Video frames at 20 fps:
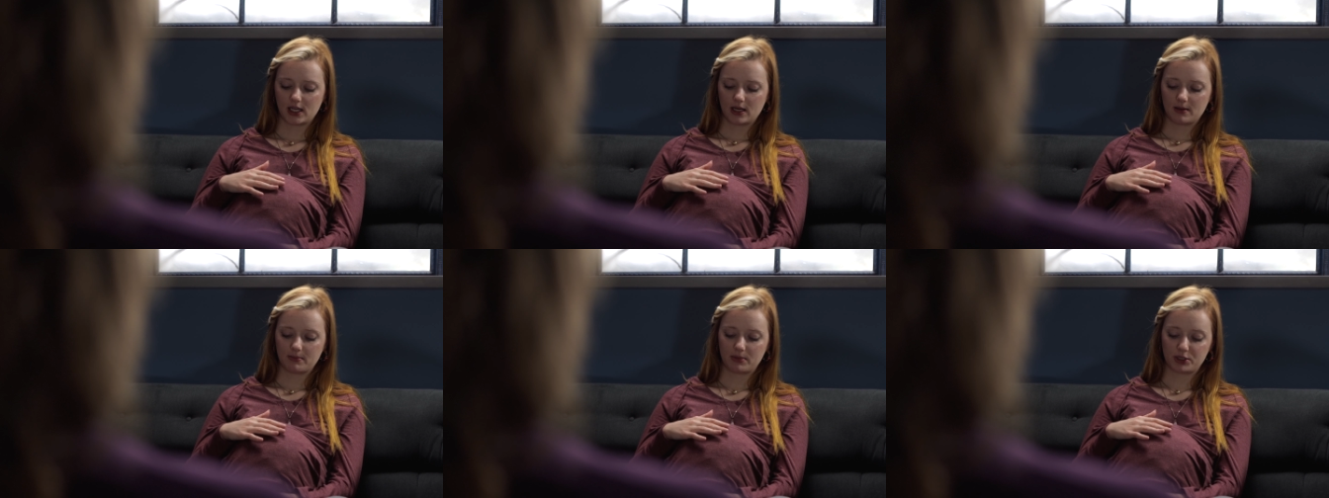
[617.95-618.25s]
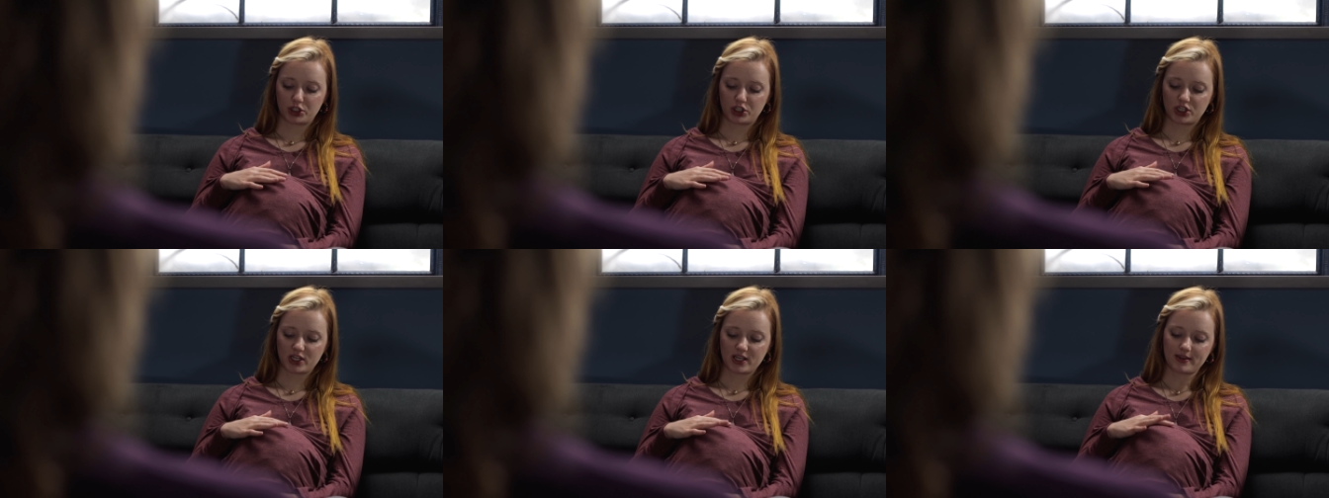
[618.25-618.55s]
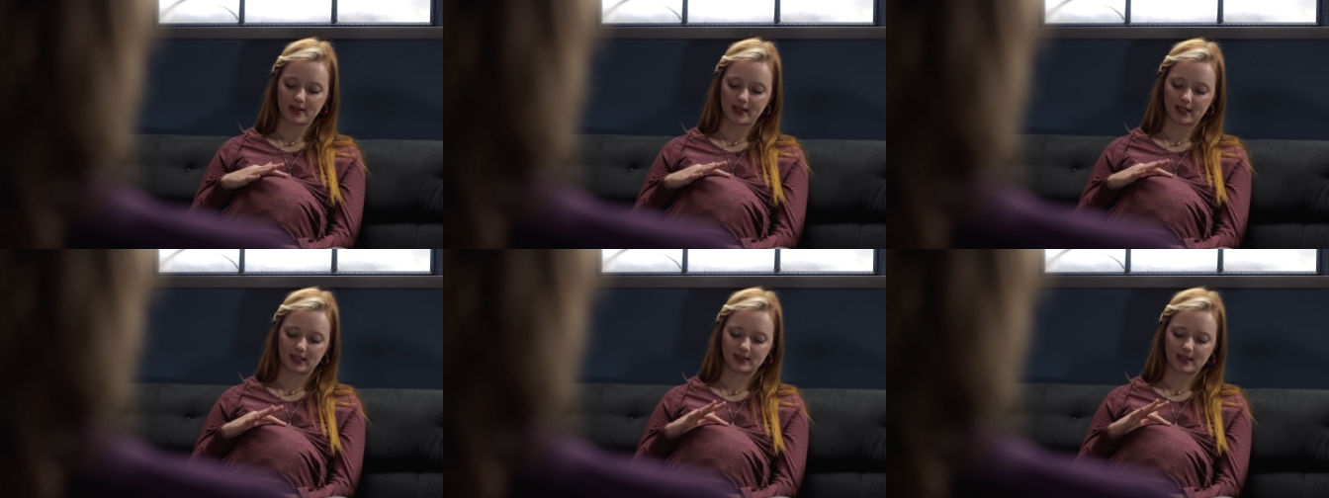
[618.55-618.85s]
but she
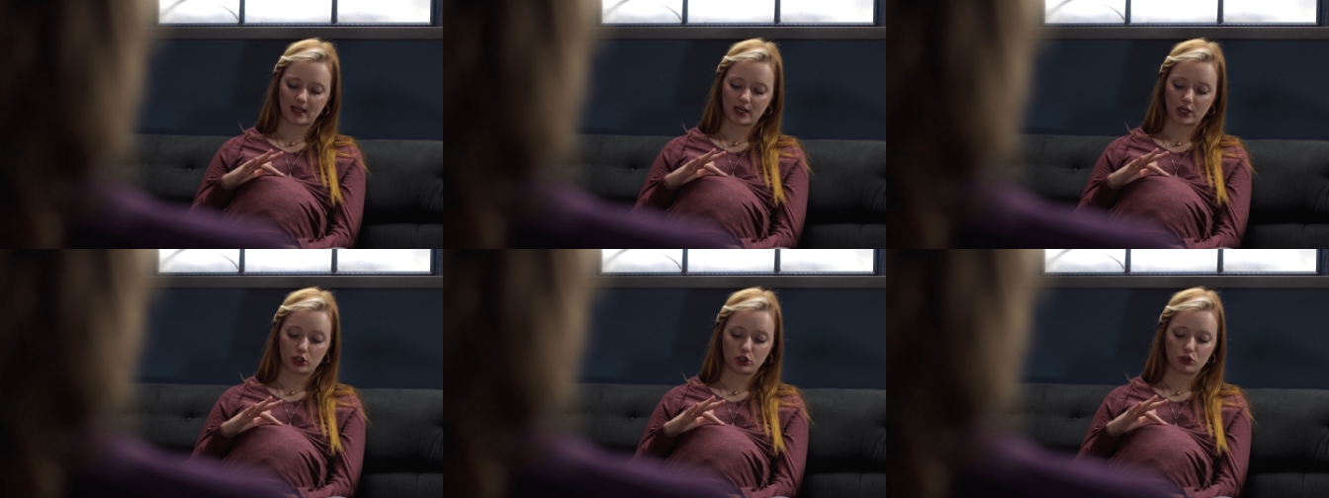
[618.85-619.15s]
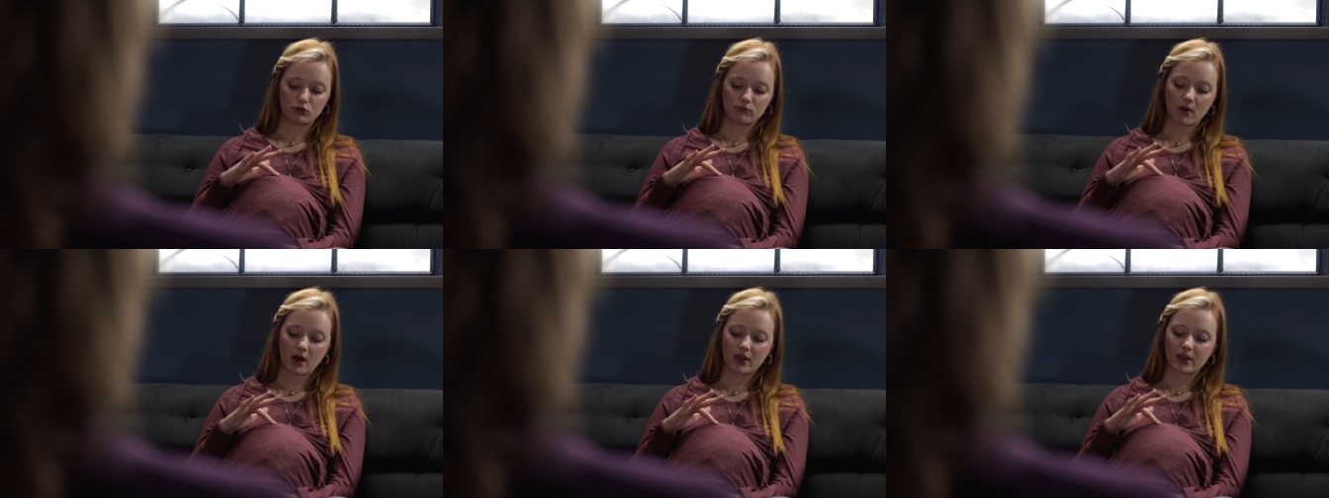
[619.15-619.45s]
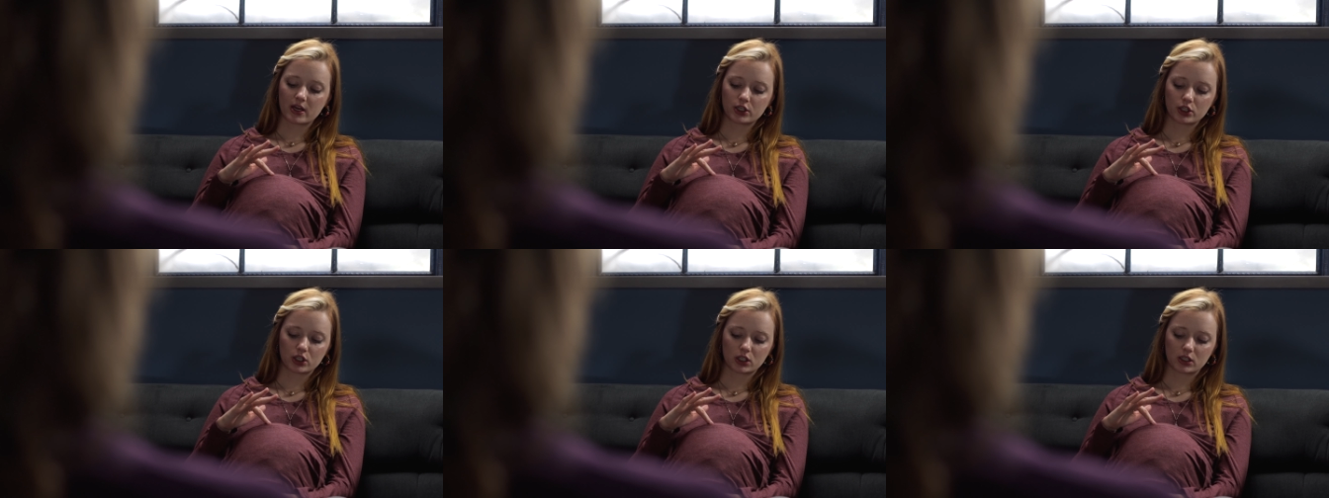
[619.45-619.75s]
thinks that a new
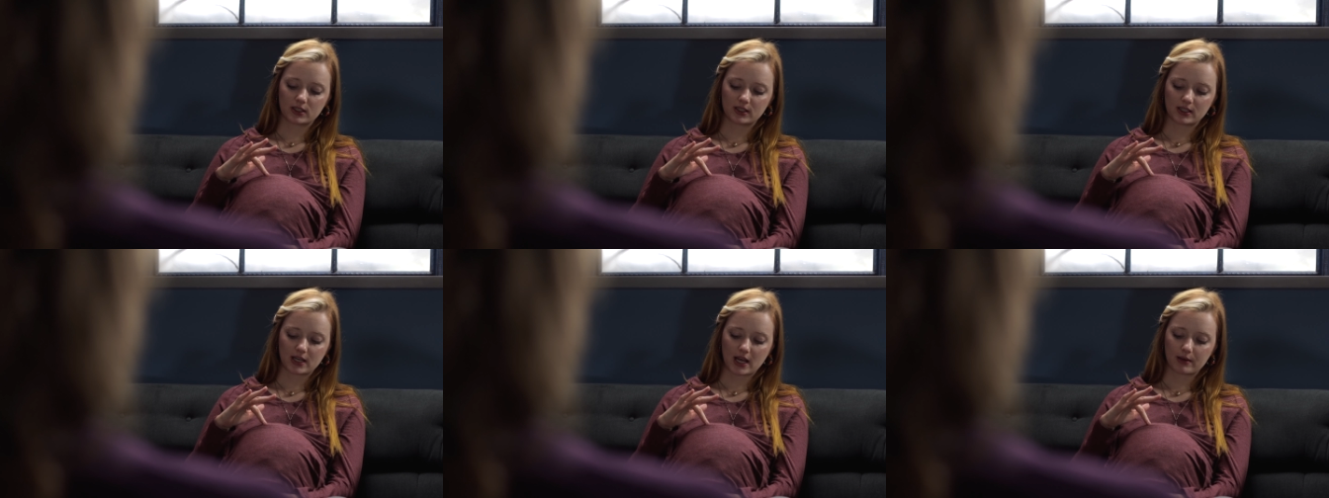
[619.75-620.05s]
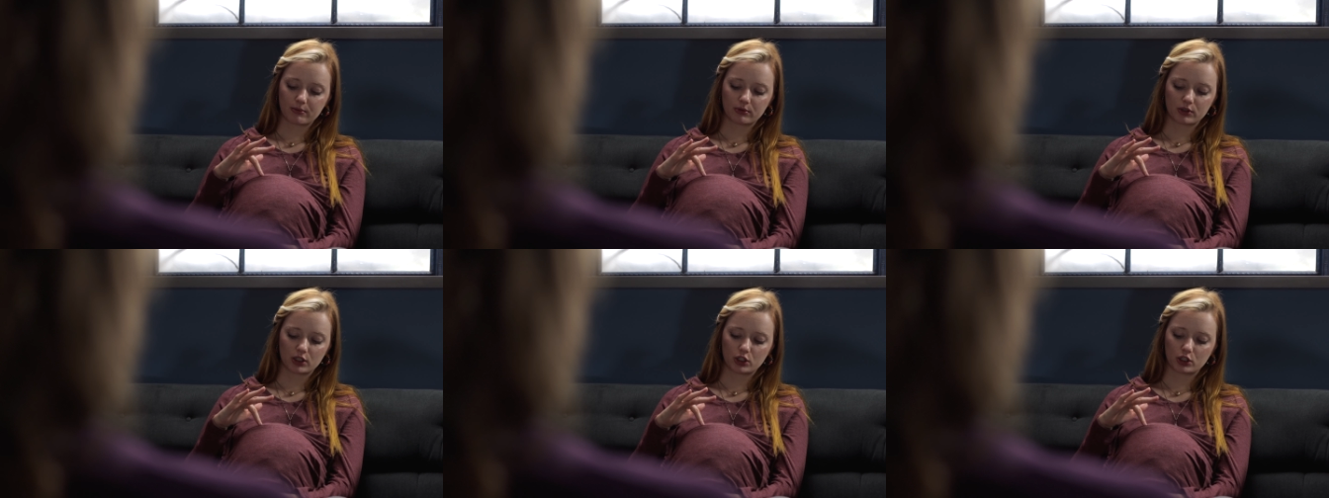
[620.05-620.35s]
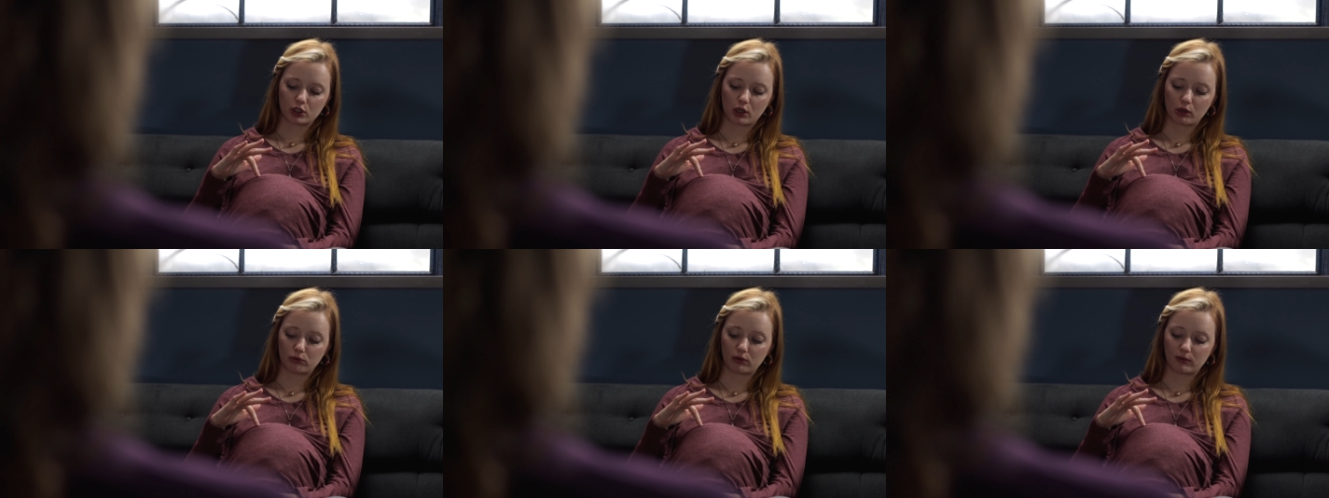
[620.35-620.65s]
mother should stay with the
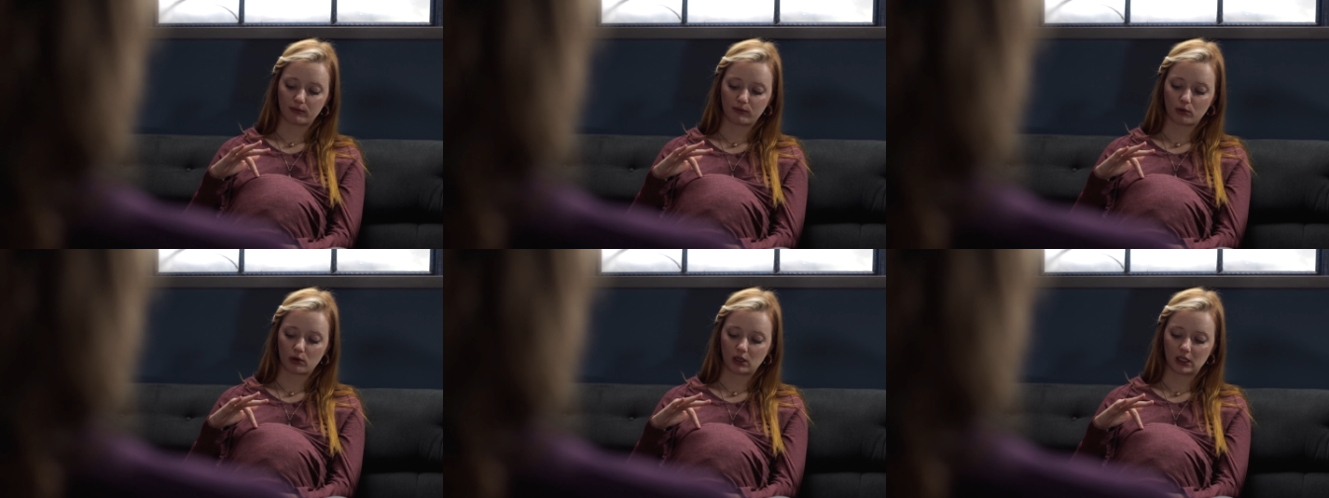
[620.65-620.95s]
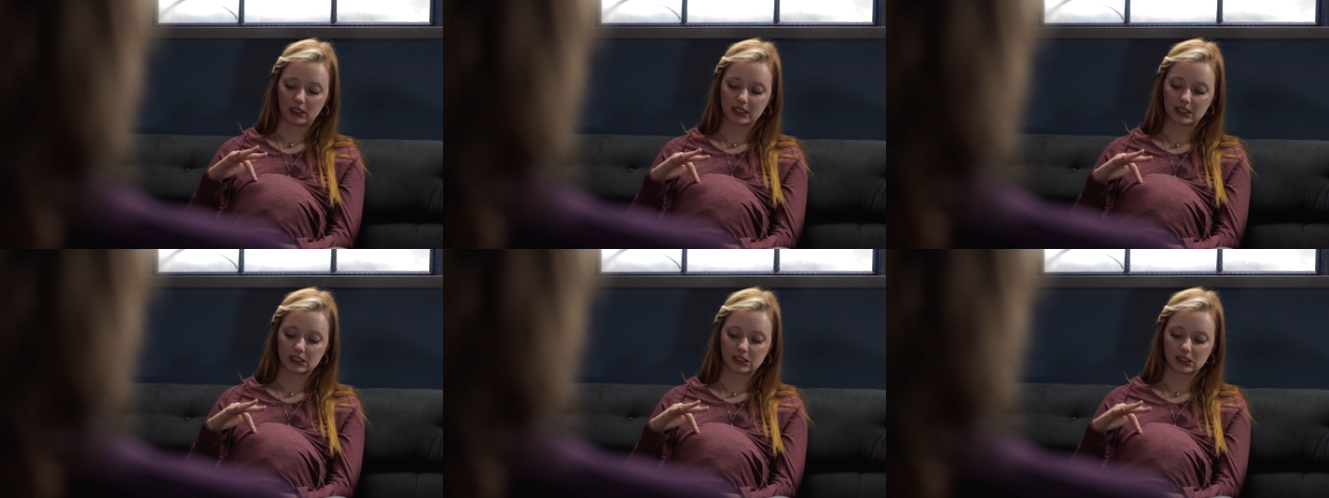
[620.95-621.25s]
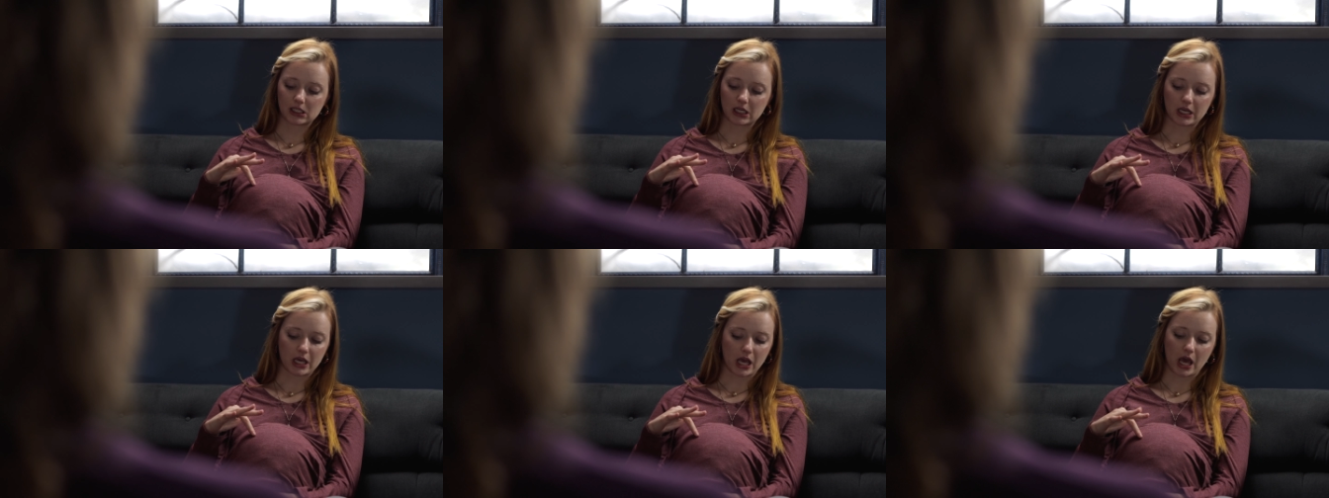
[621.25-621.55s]
children for at
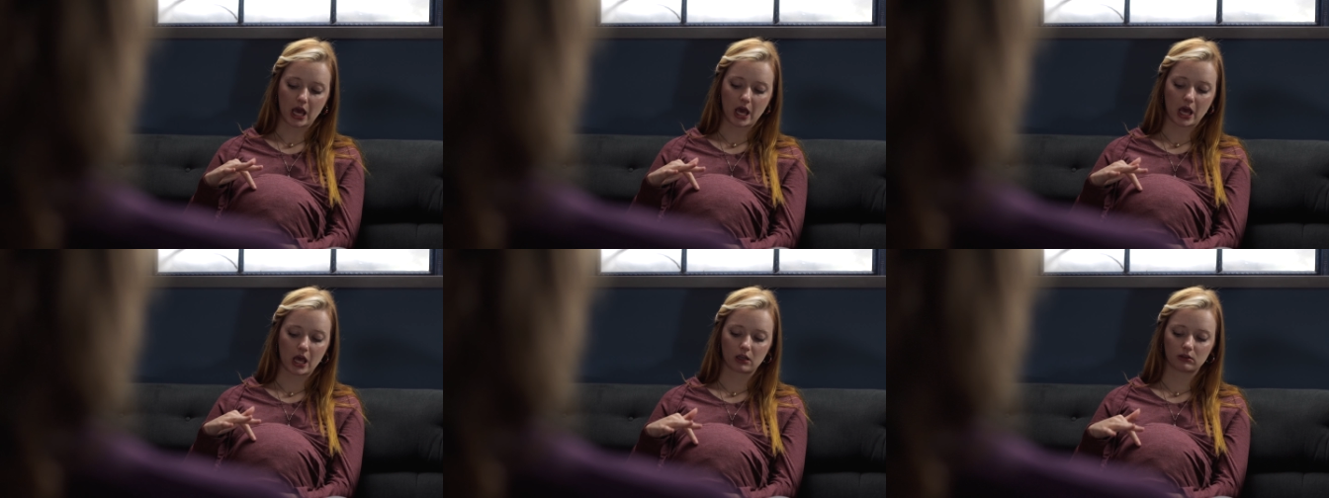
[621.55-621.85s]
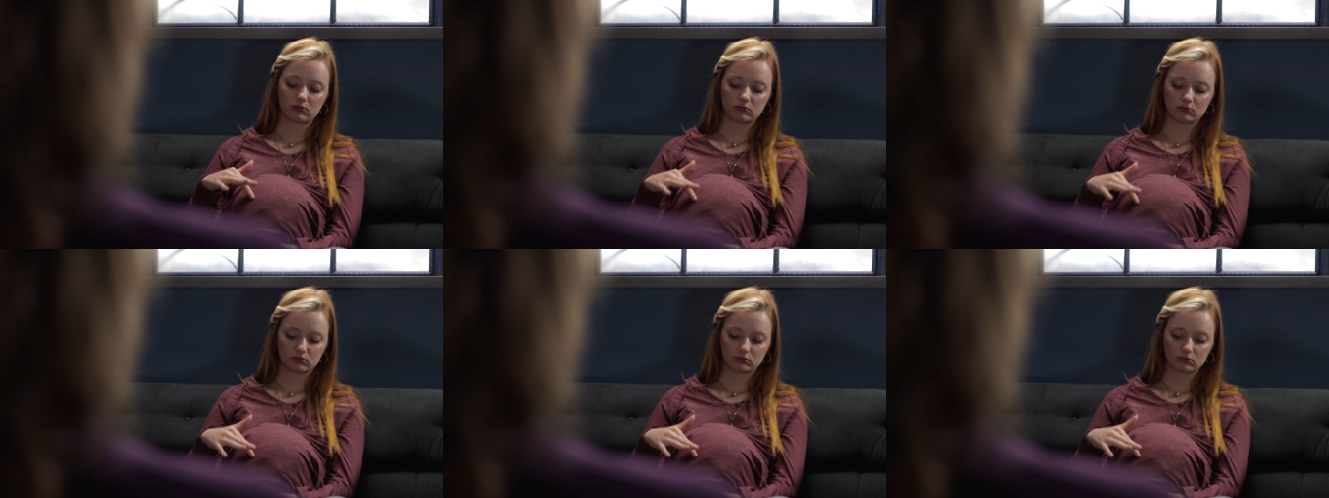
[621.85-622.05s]
least a year.